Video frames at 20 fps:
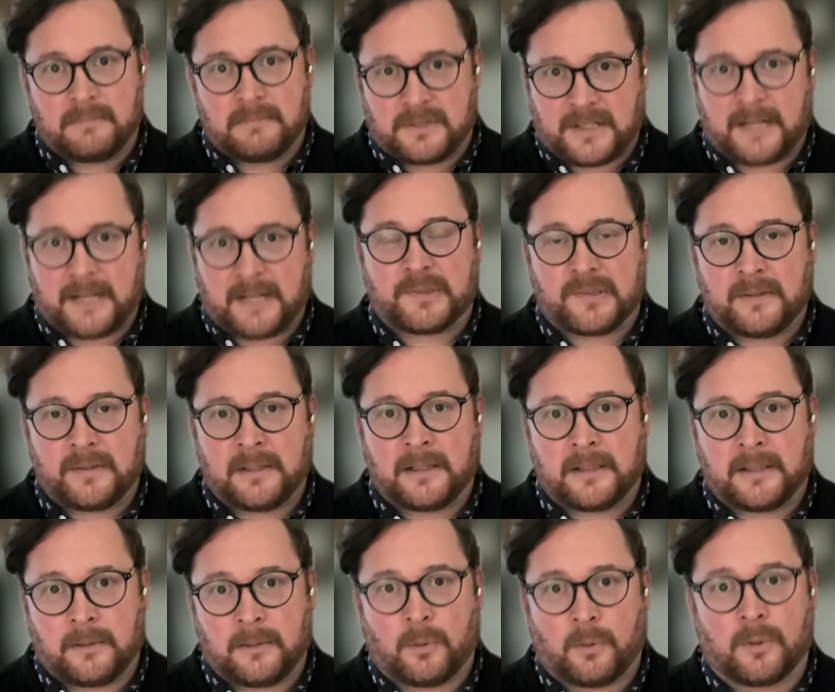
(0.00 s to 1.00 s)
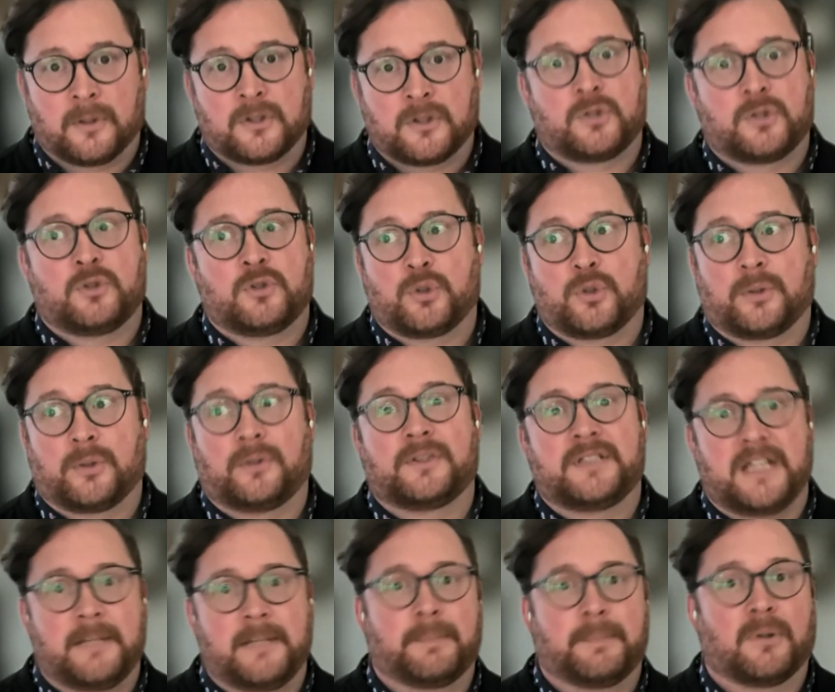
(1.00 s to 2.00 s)
types or drill
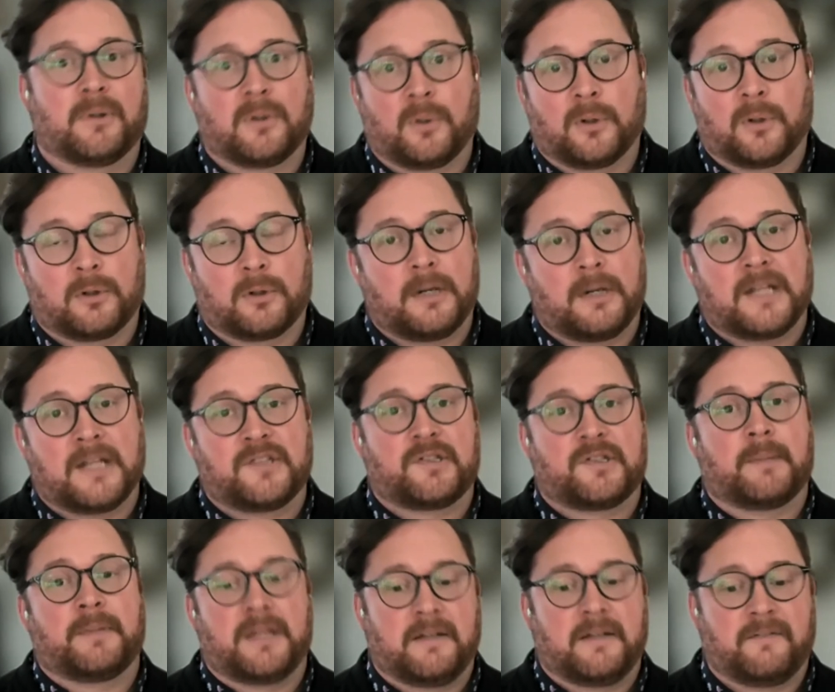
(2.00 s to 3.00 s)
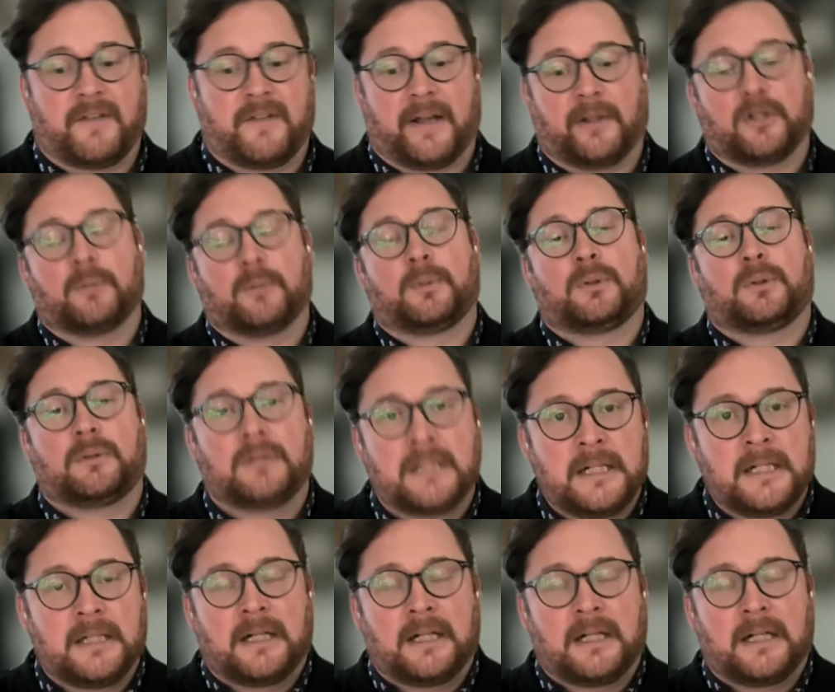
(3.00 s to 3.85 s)
deeper or create something valuable